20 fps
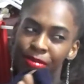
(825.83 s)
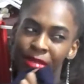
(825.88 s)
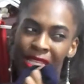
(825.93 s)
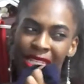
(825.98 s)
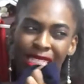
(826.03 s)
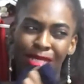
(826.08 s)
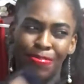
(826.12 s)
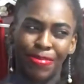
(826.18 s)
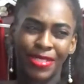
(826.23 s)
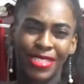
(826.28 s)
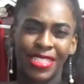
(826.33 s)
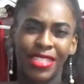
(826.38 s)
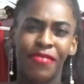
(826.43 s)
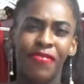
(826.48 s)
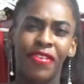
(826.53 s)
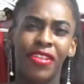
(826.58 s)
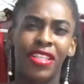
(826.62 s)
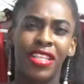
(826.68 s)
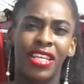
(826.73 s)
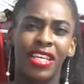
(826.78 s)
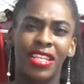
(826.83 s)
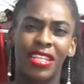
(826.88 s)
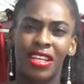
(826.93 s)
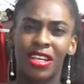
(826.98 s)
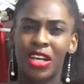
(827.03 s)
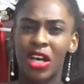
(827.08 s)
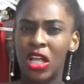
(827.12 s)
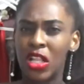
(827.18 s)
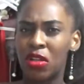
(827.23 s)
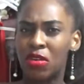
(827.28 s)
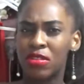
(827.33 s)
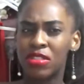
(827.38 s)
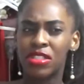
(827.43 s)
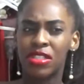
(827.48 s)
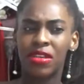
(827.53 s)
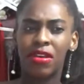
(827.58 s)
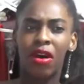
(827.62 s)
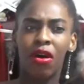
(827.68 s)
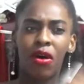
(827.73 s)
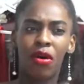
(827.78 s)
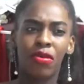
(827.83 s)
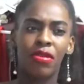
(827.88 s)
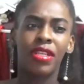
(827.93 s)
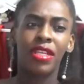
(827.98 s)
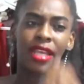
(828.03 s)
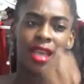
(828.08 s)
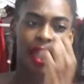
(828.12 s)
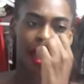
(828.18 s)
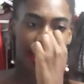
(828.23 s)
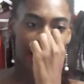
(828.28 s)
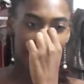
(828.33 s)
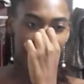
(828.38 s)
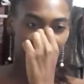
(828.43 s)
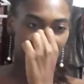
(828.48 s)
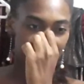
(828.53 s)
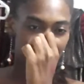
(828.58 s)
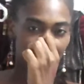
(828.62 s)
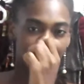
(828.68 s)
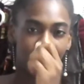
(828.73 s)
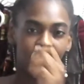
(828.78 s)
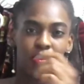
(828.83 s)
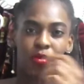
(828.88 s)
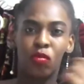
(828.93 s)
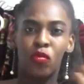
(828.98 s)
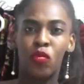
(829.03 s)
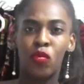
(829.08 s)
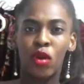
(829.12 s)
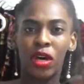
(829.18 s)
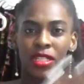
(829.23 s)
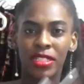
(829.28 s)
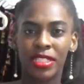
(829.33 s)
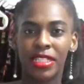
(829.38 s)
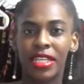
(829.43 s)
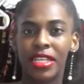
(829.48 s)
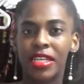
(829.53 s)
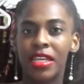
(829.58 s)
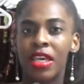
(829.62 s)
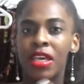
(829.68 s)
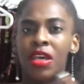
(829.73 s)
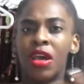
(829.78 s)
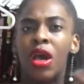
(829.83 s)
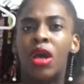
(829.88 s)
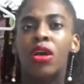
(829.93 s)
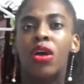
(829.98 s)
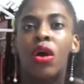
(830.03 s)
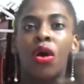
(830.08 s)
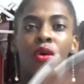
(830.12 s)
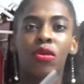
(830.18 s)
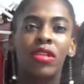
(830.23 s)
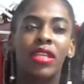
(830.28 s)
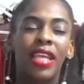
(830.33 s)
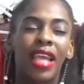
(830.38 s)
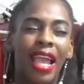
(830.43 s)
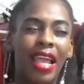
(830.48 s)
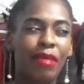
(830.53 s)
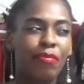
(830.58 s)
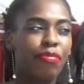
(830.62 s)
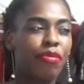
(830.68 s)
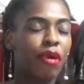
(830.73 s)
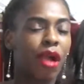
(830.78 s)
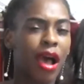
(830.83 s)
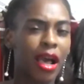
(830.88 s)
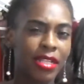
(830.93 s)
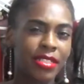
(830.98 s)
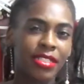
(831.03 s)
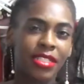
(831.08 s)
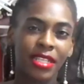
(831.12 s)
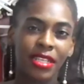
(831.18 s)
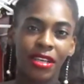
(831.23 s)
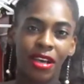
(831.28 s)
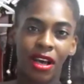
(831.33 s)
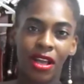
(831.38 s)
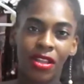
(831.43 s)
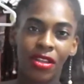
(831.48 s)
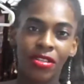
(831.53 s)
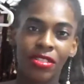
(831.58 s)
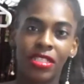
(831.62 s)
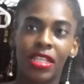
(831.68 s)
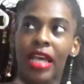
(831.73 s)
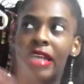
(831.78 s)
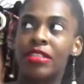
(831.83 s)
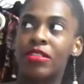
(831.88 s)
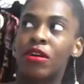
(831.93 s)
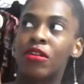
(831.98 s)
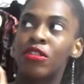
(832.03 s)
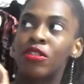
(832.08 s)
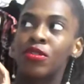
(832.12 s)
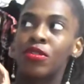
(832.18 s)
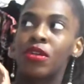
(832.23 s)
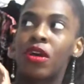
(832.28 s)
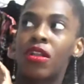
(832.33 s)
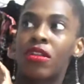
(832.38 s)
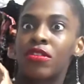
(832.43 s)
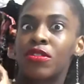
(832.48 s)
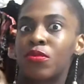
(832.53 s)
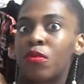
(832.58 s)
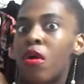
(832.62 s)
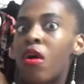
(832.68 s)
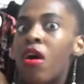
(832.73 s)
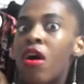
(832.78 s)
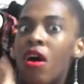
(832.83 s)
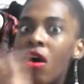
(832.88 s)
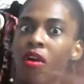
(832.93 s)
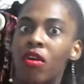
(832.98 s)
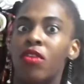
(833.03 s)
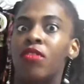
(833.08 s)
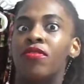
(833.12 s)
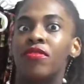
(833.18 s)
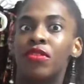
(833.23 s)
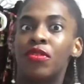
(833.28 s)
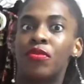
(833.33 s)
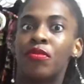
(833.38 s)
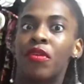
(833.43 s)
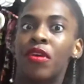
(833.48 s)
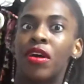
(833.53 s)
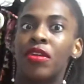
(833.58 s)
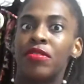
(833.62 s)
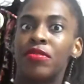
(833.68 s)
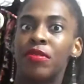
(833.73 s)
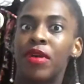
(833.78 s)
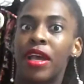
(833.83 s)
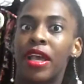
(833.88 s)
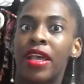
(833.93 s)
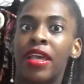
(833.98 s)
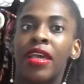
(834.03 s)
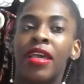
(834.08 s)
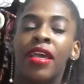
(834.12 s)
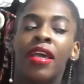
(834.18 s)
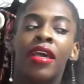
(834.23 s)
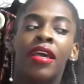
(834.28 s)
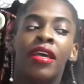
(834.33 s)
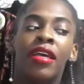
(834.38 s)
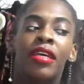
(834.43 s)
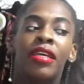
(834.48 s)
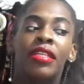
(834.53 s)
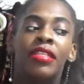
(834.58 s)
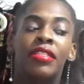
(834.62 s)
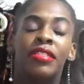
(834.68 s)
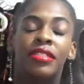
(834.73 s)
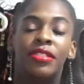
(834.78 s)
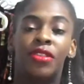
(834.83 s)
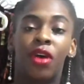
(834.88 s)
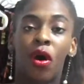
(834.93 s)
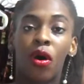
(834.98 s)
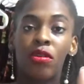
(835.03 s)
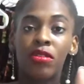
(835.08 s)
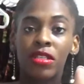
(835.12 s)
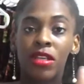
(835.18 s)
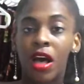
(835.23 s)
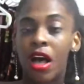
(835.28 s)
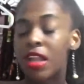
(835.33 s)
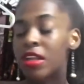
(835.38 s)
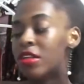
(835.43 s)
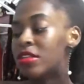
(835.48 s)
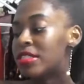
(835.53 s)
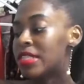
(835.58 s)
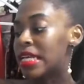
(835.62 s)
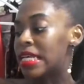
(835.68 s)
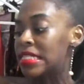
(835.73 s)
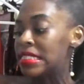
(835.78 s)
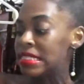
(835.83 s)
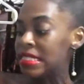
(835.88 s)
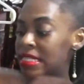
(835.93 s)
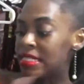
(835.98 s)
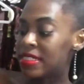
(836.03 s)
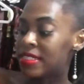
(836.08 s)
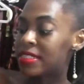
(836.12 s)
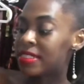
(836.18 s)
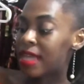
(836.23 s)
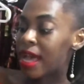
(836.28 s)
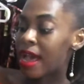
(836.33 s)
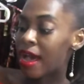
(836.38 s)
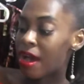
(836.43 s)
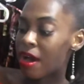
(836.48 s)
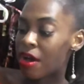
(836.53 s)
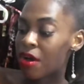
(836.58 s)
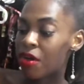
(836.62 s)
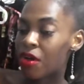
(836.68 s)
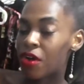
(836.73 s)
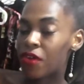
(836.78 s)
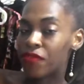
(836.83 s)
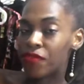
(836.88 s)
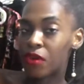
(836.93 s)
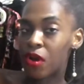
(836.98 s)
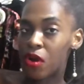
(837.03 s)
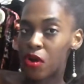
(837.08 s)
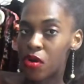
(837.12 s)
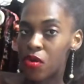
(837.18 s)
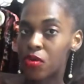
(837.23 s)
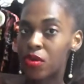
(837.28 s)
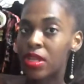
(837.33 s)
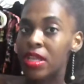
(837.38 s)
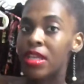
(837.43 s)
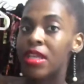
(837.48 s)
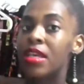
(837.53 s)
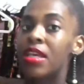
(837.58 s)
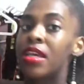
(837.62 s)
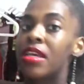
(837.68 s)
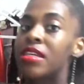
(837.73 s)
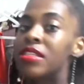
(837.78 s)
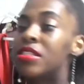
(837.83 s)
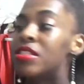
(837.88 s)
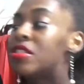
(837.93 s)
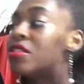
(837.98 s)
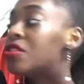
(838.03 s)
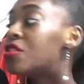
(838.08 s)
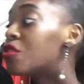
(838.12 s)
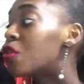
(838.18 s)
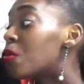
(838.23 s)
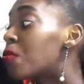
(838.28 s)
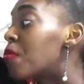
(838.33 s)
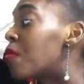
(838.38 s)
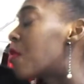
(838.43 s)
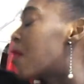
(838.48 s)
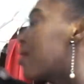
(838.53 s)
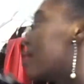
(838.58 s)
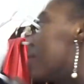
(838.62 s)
specifically in the colors cognac, rustic cognac, bronzy colors. Like those colors were all over the runway. Those colors in this style of coat is super on